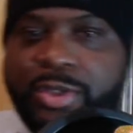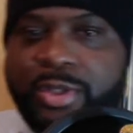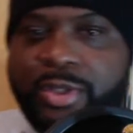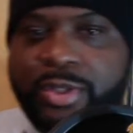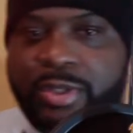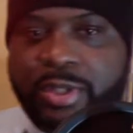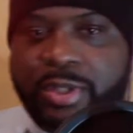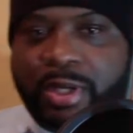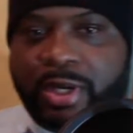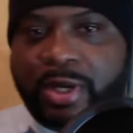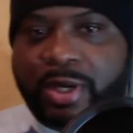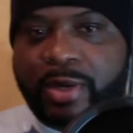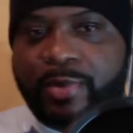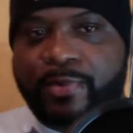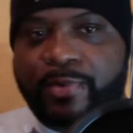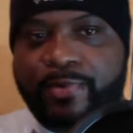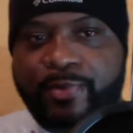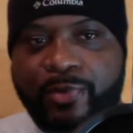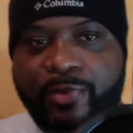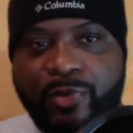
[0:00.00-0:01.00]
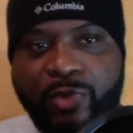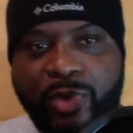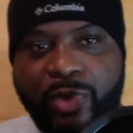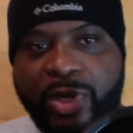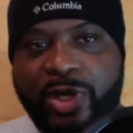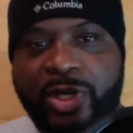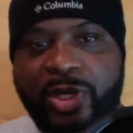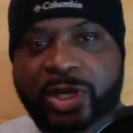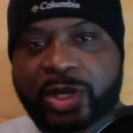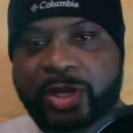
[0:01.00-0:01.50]
one
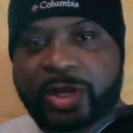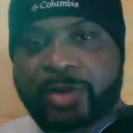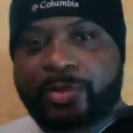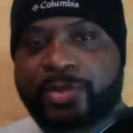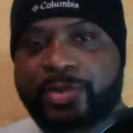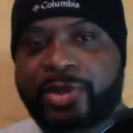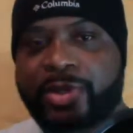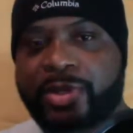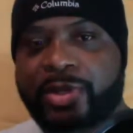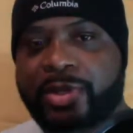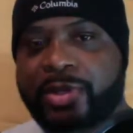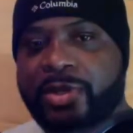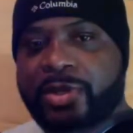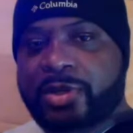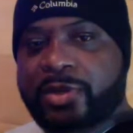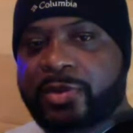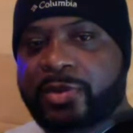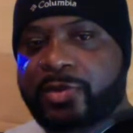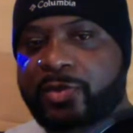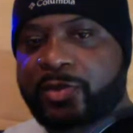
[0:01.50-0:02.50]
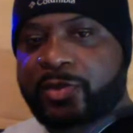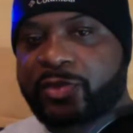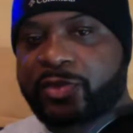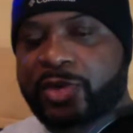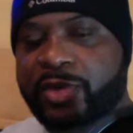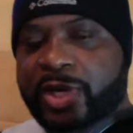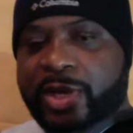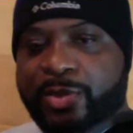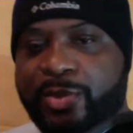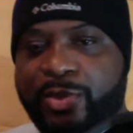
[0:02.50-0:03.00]
clip from
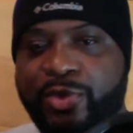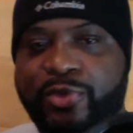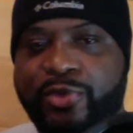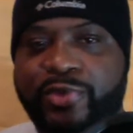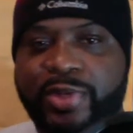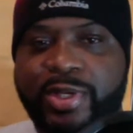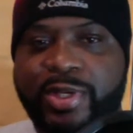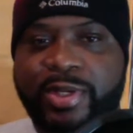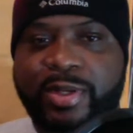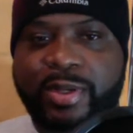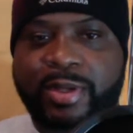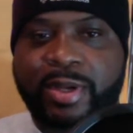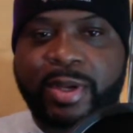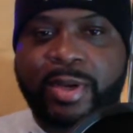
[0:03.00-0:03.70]
that movie.